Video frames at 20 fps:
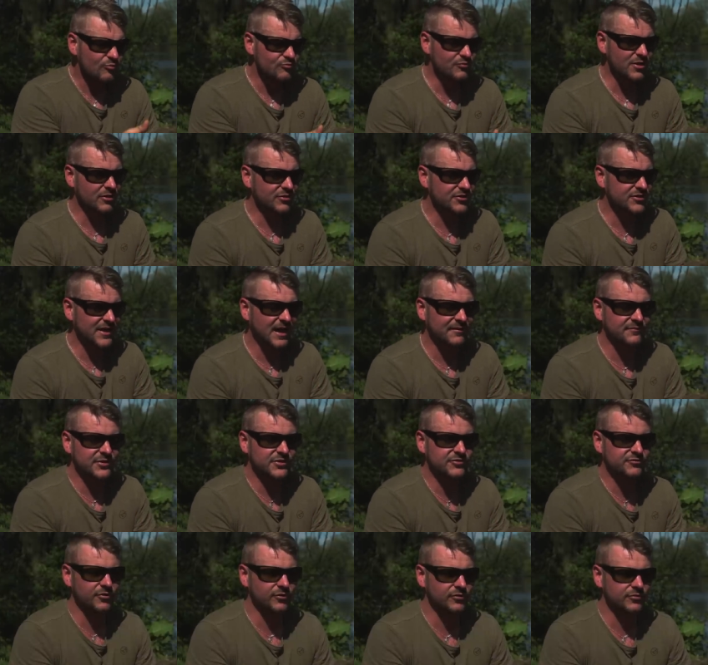real
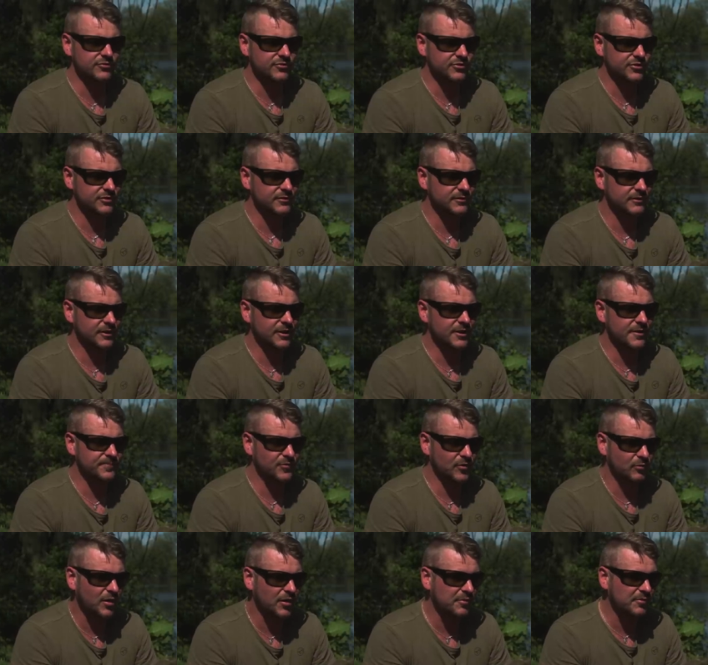savage runs.
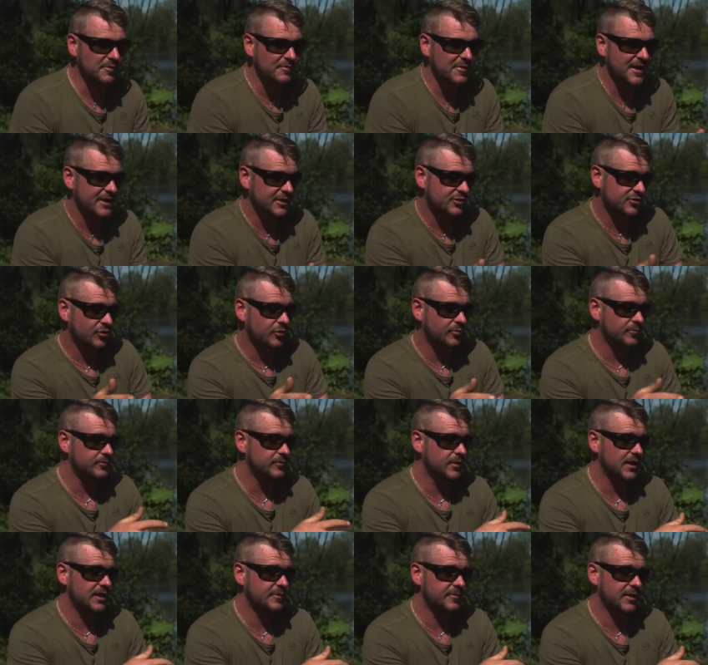Um, one of my mates
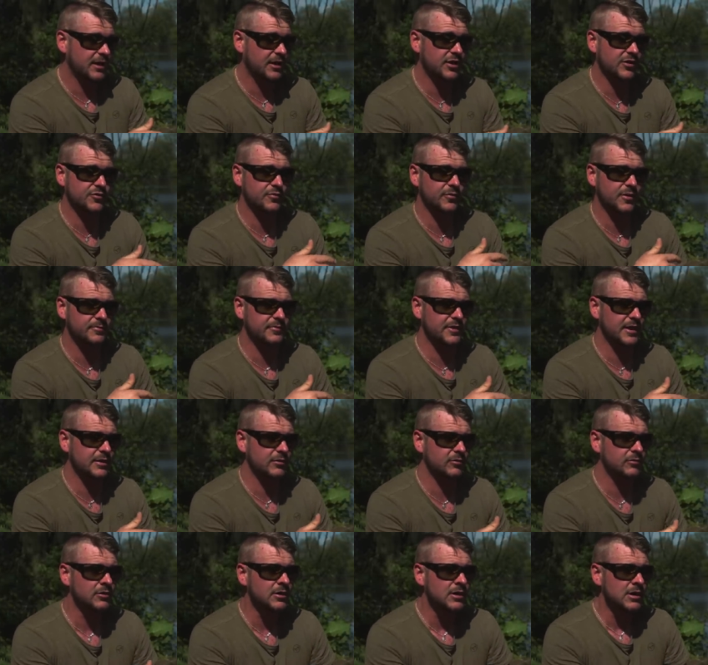come in the back of the swim,
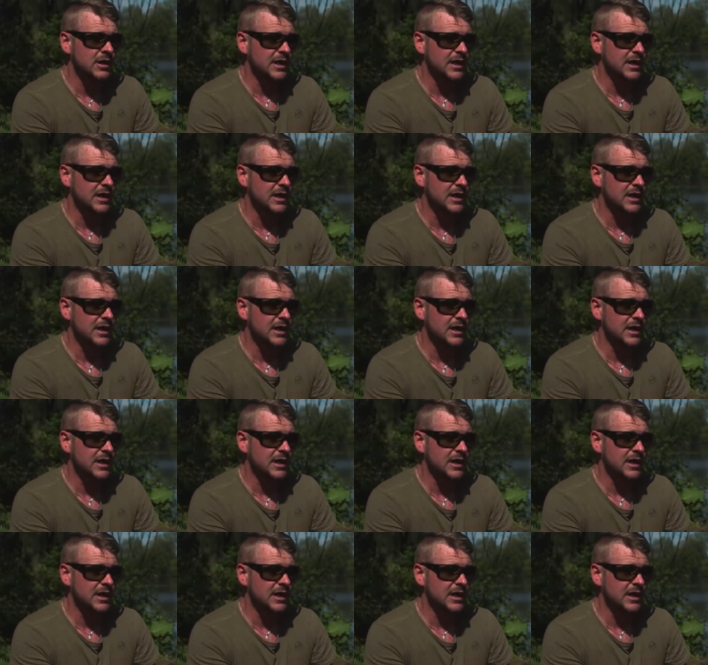Neil.